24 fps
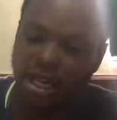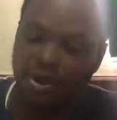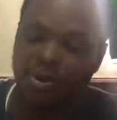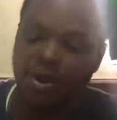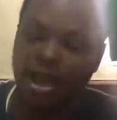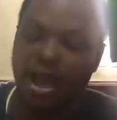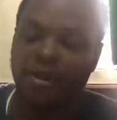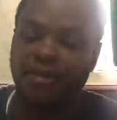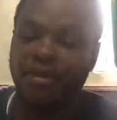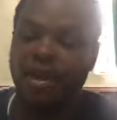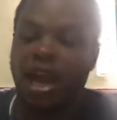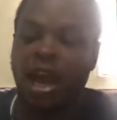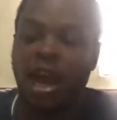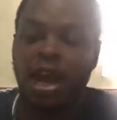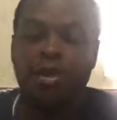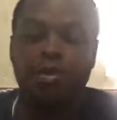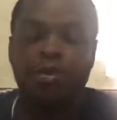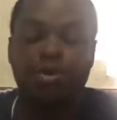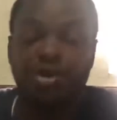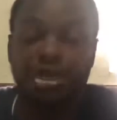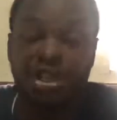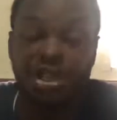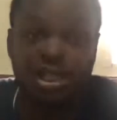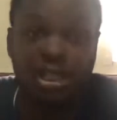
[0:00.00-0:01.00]
side, we have a
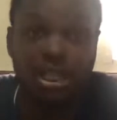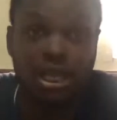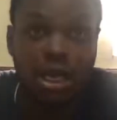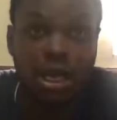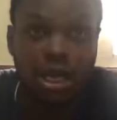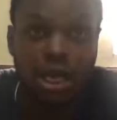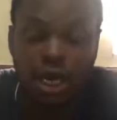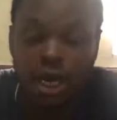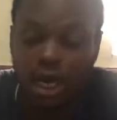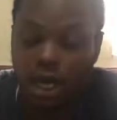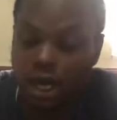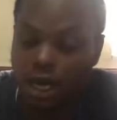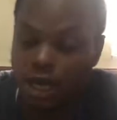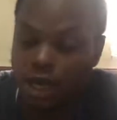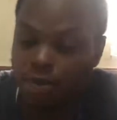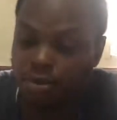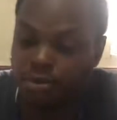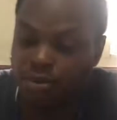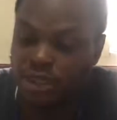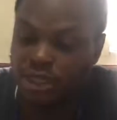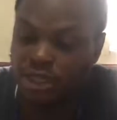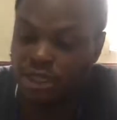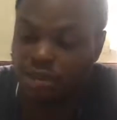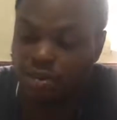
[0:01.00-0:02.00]
hybrid
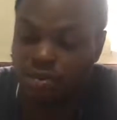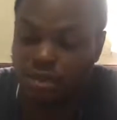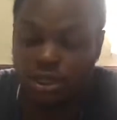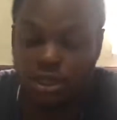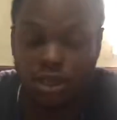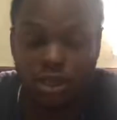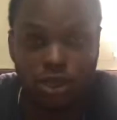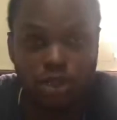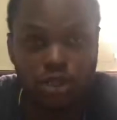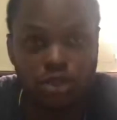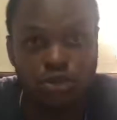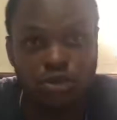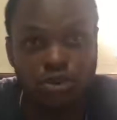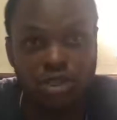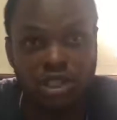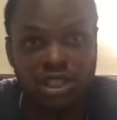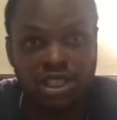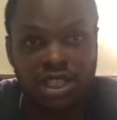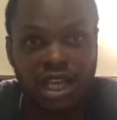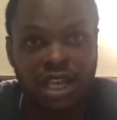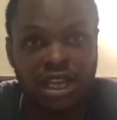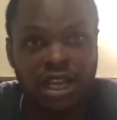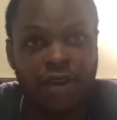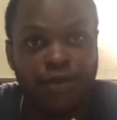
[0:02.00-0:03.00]
SIM slot, which
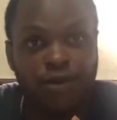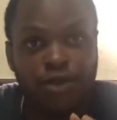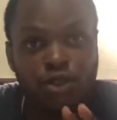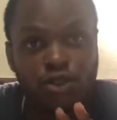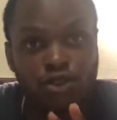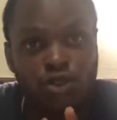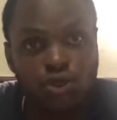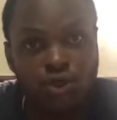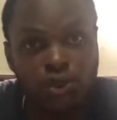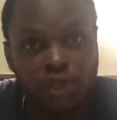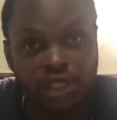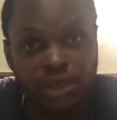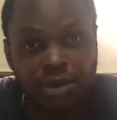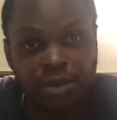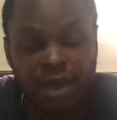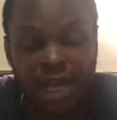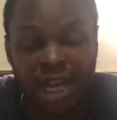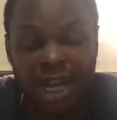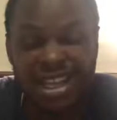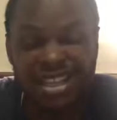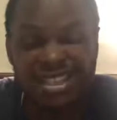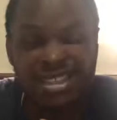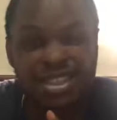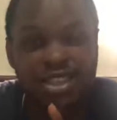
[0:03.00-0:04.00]
is either for 2 SIM
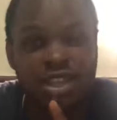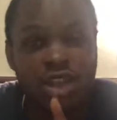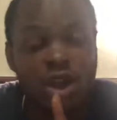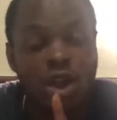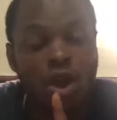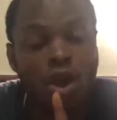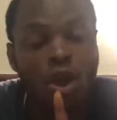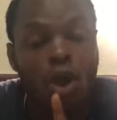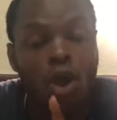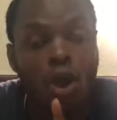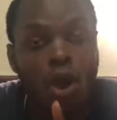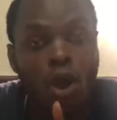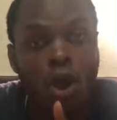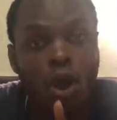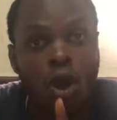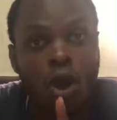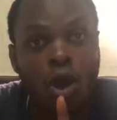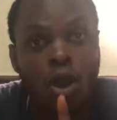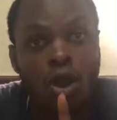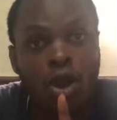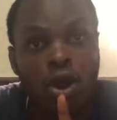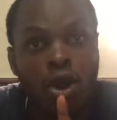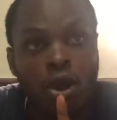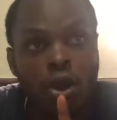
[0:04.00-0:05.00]
cards
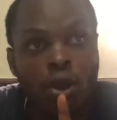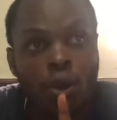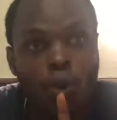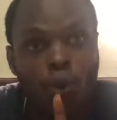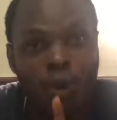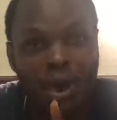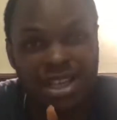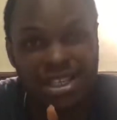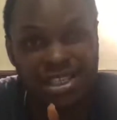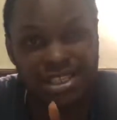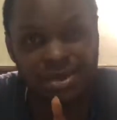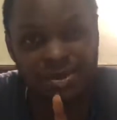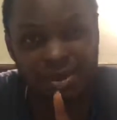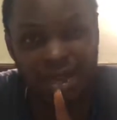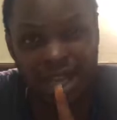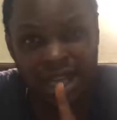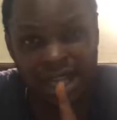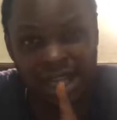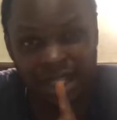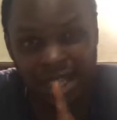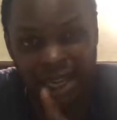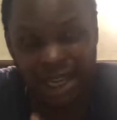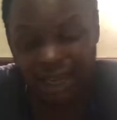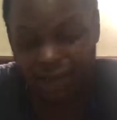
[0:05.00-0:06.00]
or 1 SIM
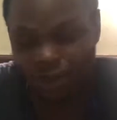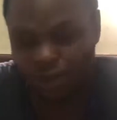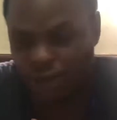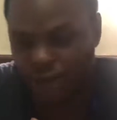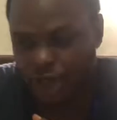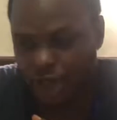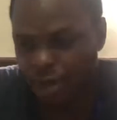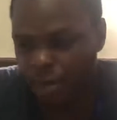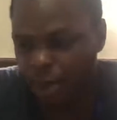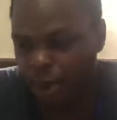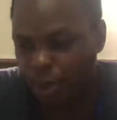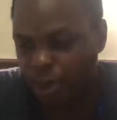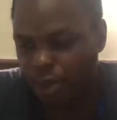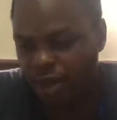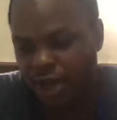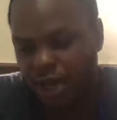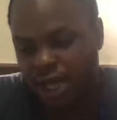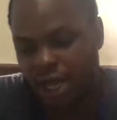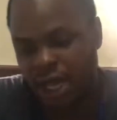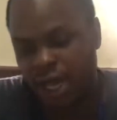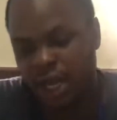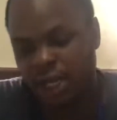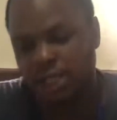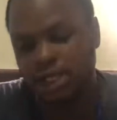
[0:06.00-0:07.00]
card and a memory
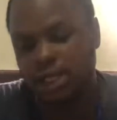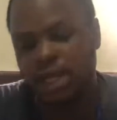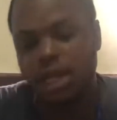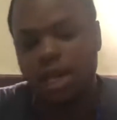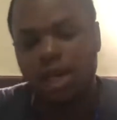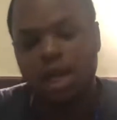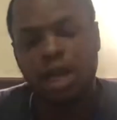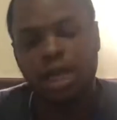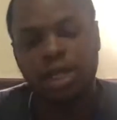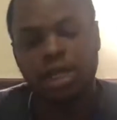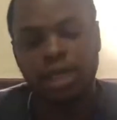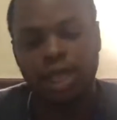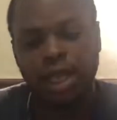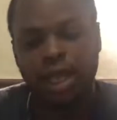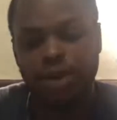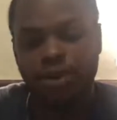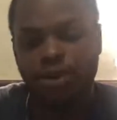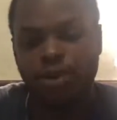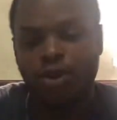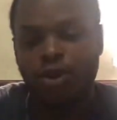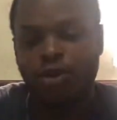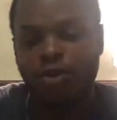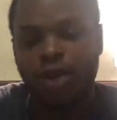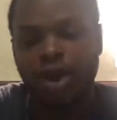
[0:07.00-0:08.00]
card.
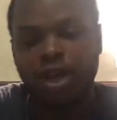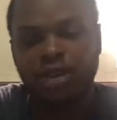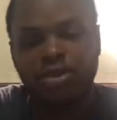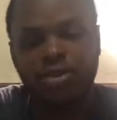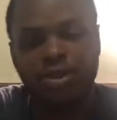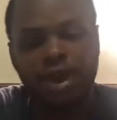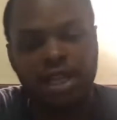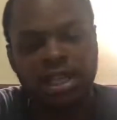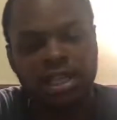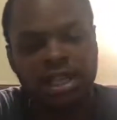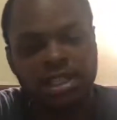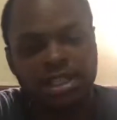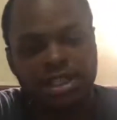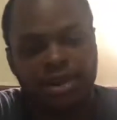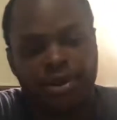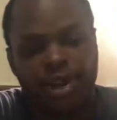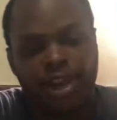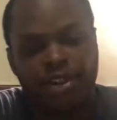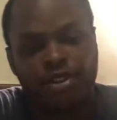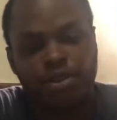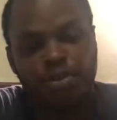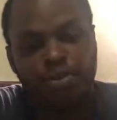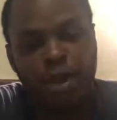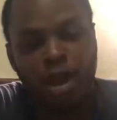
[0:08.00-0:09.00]
Then over at the right hand side, we
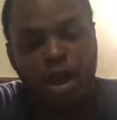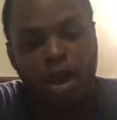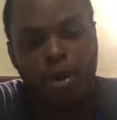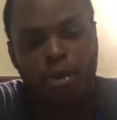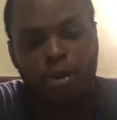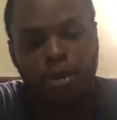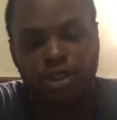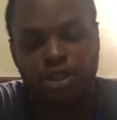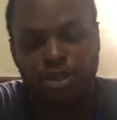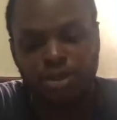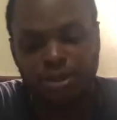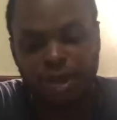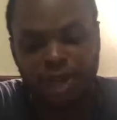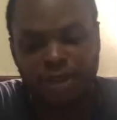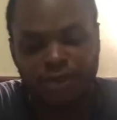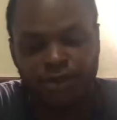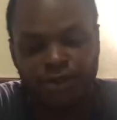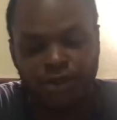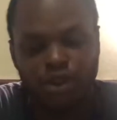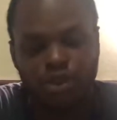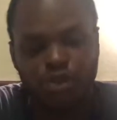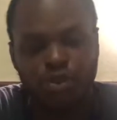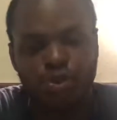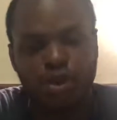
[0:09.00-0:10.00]
have the power button and the
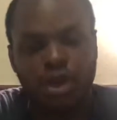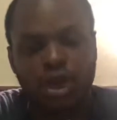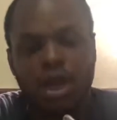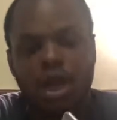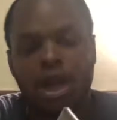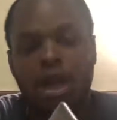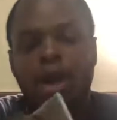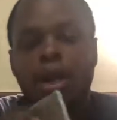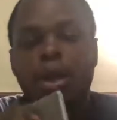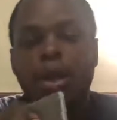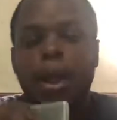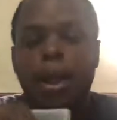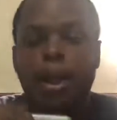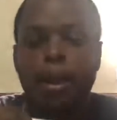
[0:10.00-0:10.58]
volume rocker.